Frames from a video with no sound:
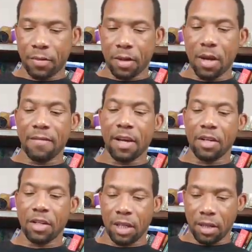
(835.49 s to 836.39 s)

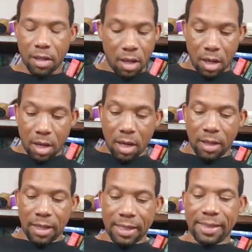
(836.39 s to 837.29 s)

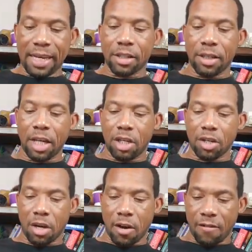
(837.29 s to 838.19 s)
The essential nature
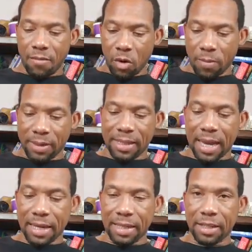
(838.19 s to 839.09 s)
of mutable
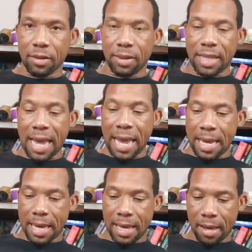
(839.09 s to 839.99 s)
signs is to
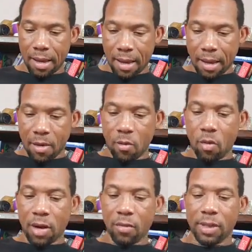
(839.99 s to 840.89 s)
take
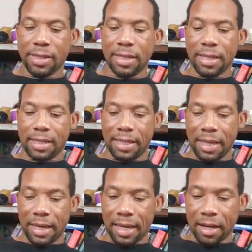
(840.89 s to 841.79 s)
what was
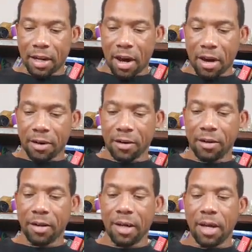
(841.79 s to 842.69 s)
initiated in cardinal